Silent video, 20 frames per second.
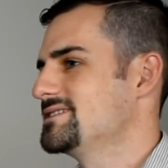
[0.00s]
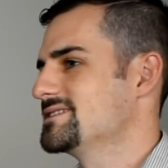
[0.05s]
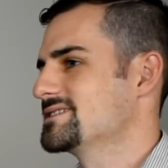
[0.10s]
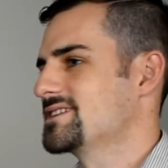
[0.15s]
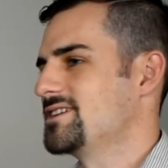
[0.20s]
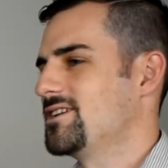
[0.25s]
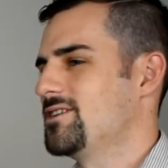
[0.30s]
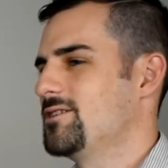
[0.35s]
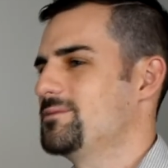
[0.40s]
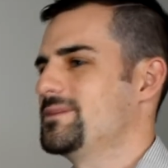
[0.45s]
Just
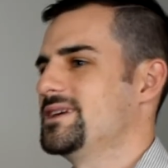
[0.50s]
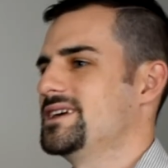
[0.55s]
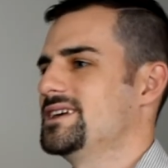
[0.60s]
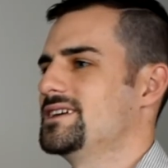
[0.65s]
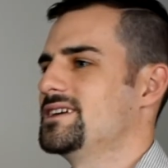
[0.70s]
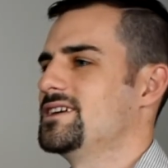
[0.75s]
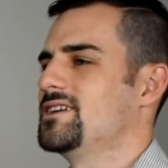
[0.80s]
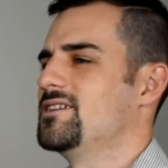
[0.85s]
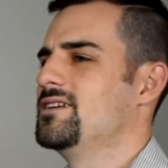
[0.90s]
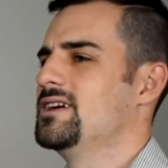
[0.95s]
call me."
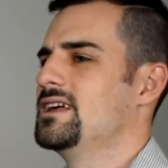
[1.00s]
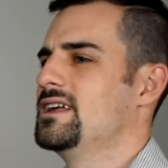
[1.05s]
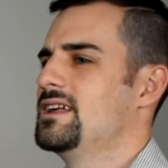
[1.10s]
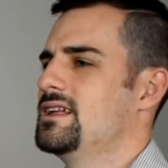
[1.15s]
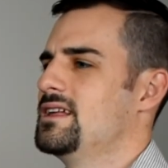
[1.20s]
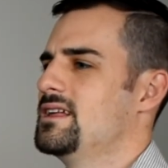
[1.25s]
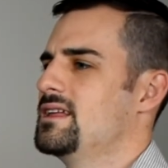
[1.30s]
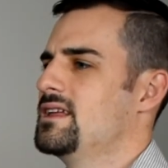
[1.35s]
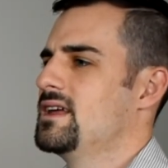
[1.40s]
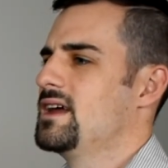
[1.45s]
You know,
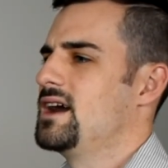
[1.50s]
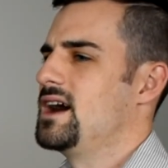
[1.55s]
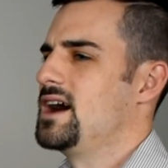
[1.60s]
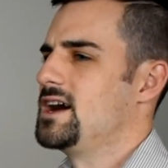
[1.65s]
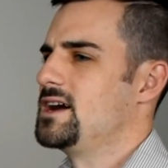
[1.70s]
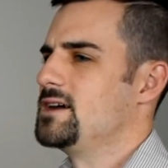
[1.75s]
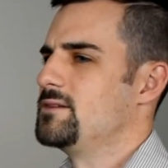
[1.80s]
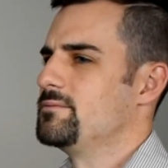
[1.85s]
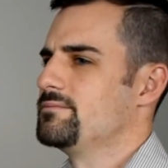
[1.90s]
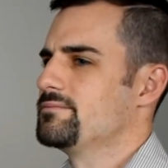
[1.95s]

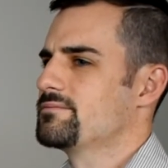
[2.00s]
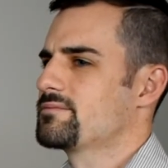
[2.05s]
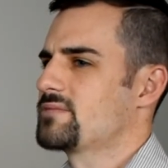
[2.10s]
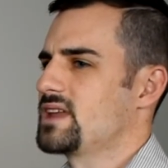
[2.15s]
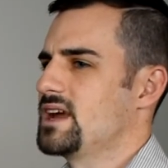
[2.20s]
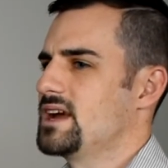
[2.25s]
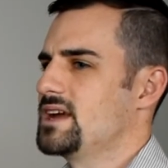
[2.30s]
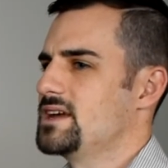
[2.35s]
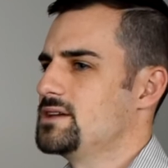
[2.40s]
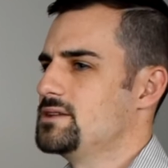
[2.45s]

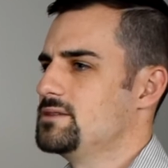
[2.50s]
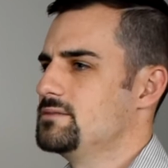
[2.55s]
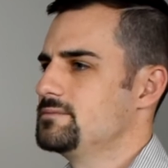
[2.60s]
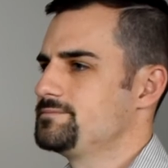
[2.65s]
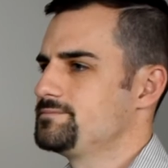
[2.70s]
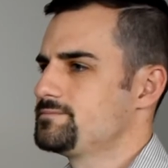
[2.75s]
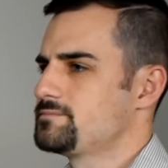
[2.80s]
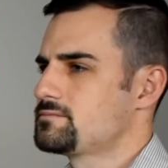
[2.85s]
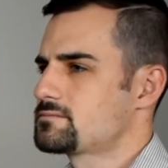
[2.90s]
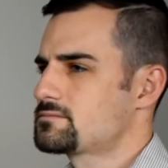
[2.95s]
I had
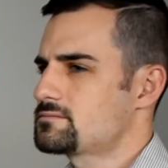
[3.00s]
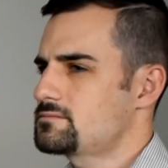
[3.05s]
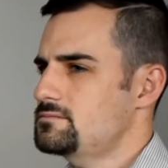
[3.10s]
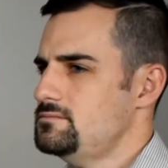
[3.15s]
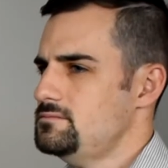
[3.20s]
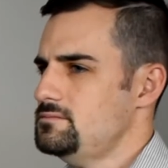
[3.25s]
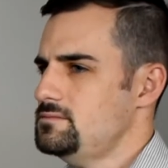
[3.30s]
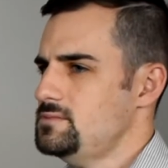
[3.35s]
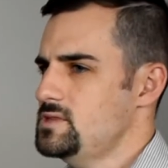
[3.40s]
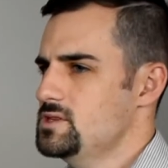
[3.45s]

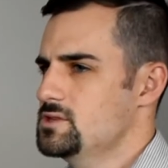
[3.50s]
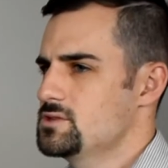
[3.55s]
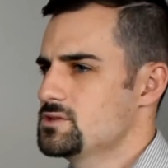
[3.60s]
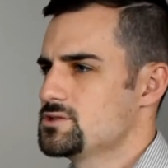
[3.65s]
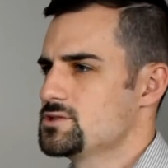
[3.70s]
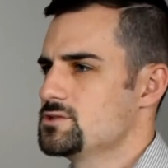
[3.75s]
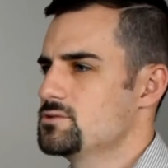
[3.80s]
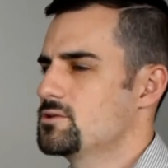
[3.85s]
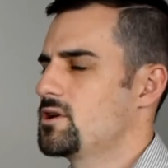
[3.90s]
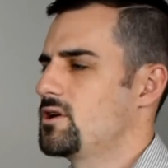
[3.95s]

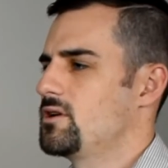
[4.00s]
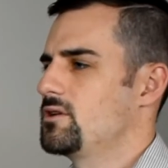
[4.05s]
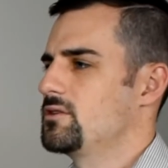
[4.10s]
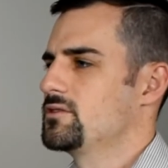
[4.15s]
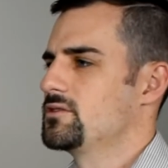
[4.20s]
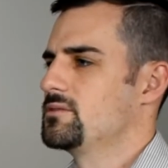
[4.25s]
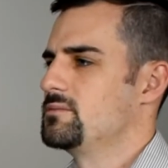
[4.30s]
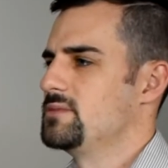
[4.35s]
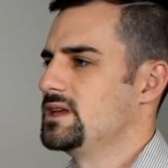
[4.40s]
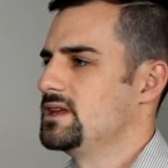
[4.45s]
2
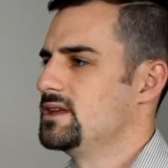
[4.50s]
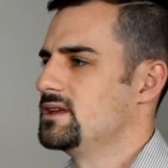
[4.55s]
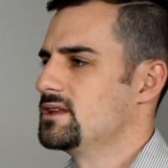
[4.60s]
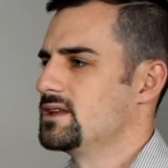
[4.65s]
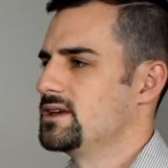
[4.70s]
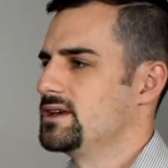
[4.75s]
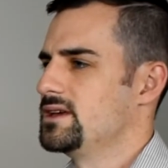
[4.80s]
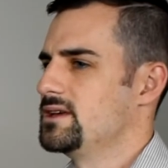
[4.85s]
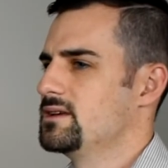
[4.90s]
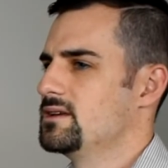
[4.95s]
calls
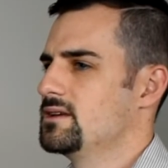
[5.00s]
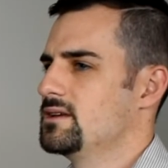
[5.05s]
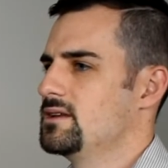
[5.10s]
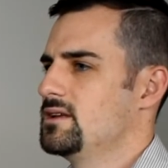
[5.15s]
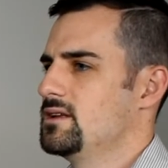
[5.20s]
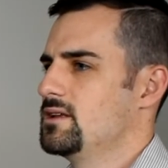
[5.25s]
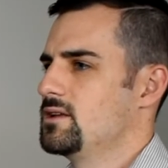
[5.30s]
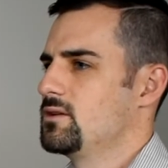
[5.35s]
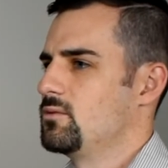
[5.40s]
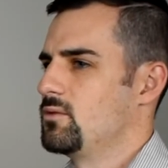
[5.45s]
immediately.
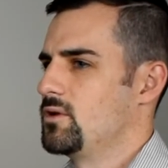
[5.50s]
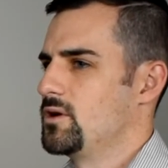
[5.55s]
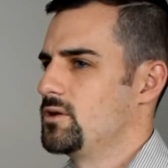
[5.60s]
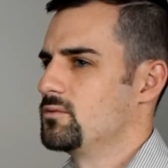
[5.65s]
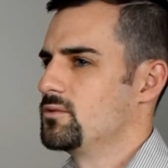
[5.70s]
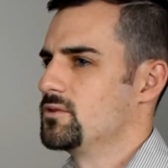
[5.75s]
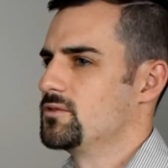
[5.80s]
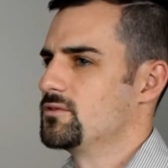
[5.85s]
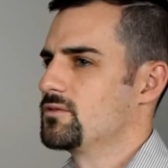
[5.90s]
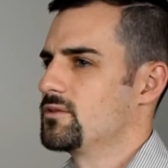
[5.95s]

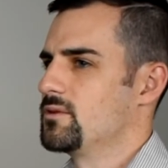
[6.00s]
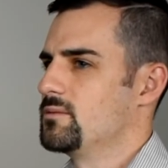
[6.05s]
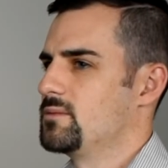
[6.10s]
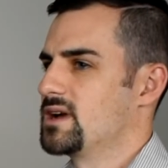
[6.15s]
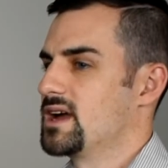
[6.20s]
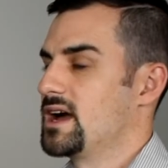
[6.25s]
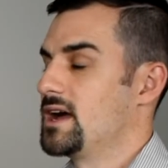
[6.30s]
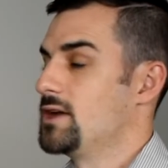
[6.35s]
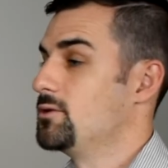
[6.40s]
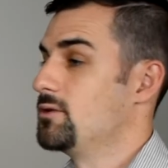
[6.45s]
One was from a
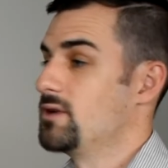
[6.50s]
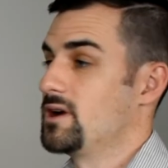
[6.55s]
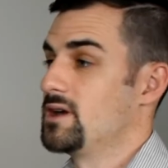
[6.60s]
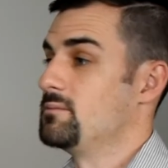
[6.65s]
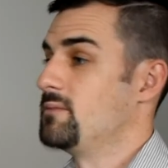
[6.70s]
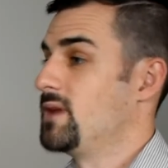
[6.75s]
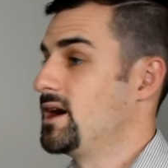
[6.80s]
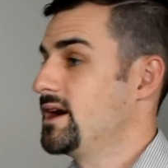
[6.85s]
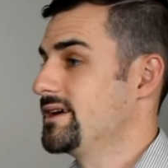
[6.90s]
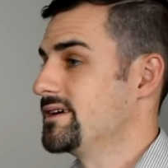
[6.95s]
guy who I
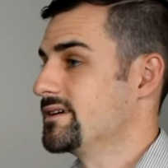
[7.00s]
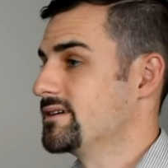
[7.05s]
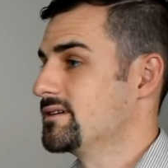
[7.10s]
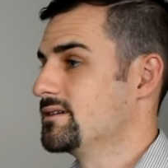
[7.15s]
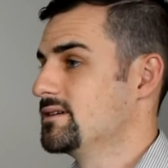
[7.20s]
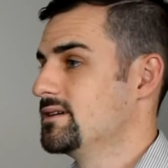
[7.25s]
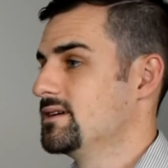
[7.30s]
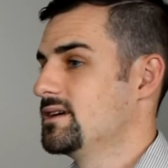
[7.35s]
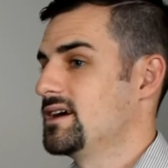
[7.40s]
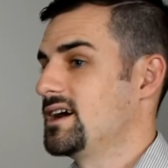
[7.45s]

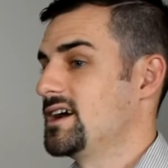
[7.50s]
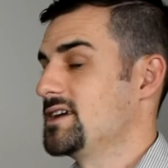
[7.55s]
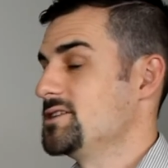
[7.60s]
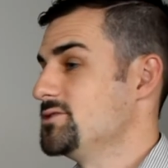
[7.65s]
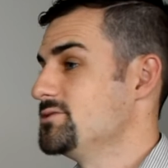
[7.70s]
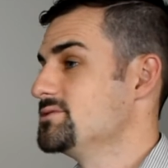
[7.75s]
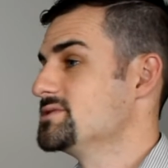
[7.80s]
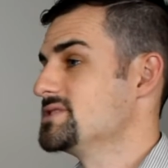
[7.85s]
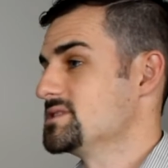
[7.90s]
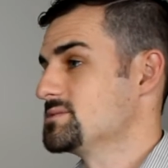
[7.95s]
admire. I
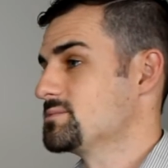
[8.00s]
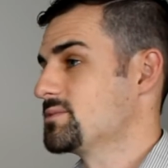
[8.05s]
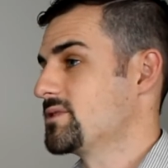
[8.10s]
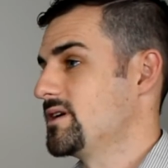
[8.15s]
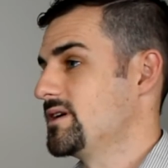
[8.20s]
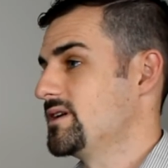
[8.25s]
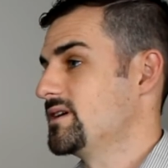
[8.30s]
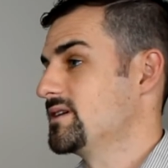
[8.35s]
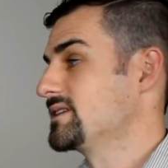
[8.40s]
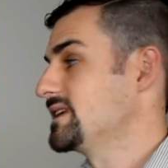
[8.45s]
use his
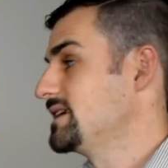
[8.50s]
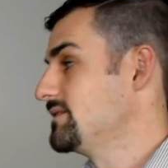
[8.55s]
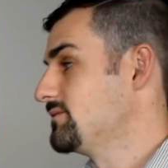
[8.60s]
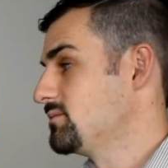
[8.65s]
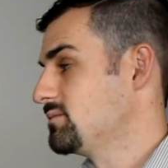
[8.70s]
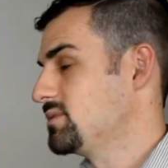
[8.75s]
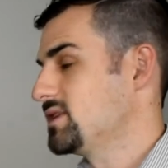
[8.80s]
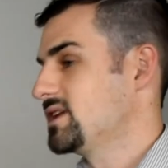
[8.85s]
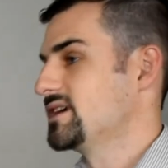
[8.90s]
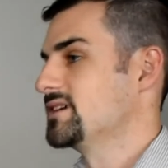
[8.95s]
product,
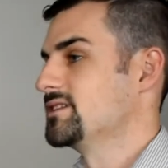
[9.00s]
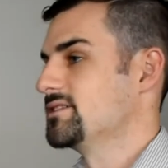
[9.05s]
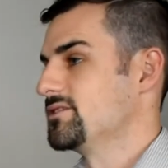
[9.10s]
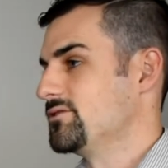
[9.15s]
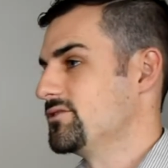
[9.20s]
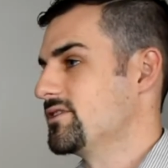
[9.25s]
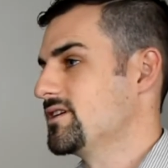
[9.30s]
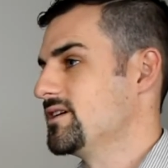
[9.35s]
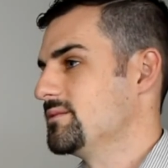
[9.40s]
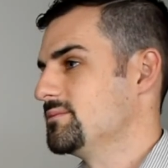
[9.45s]
even playing the
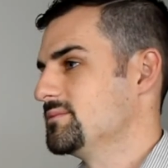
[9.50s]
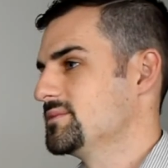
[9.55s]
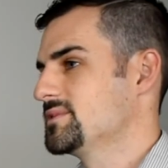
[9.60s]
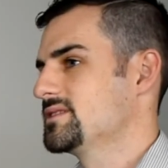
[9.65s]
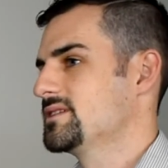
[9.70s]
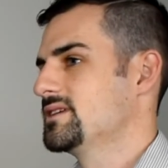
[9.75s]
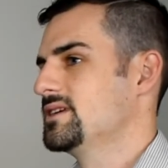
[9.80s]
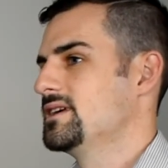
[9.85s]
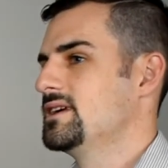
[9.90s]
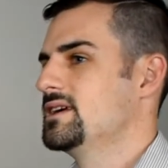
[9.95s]

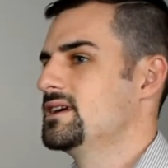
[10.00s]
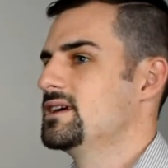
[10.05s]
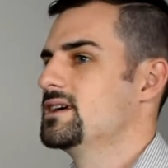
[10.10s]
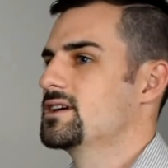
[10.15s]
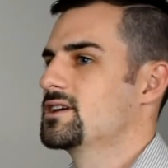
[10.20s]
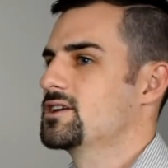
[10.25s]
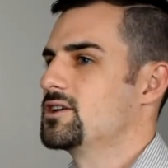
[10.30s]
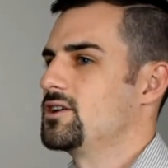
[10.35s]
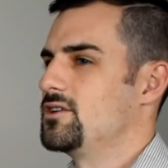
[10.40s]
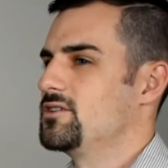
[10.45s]
drums.
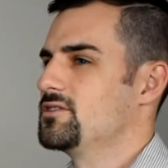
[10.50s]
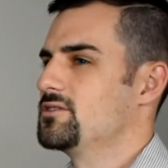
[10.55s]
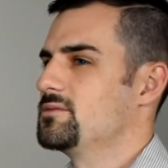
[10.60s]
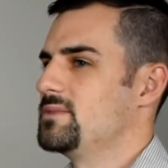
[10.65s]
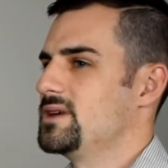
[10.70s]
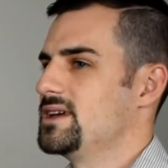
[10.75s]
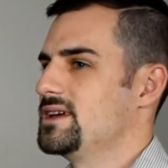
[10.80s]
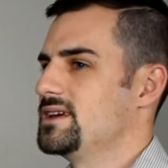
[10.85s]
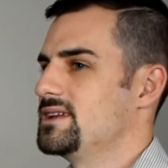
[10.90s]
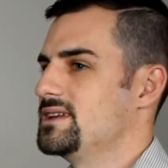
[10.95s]
Calls
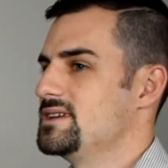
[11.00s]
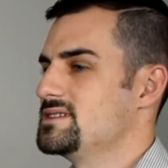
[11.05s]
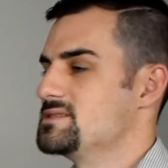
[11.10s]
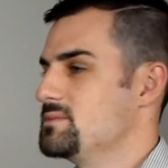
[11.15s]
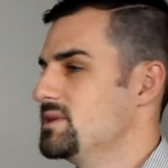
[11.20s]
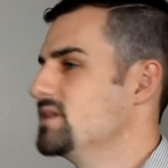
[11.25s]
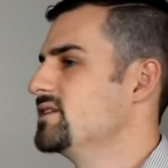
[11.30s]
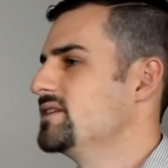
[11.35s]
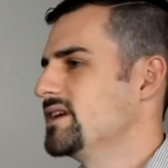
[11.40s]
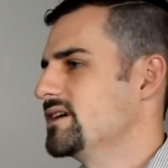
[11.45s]
me, and he's a
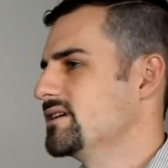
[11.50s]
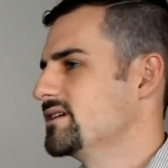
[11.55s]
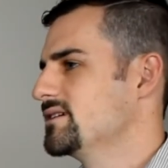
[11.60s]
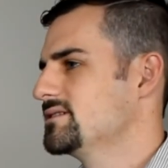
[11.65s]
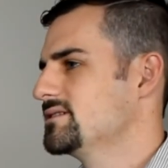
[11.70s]
millionaire.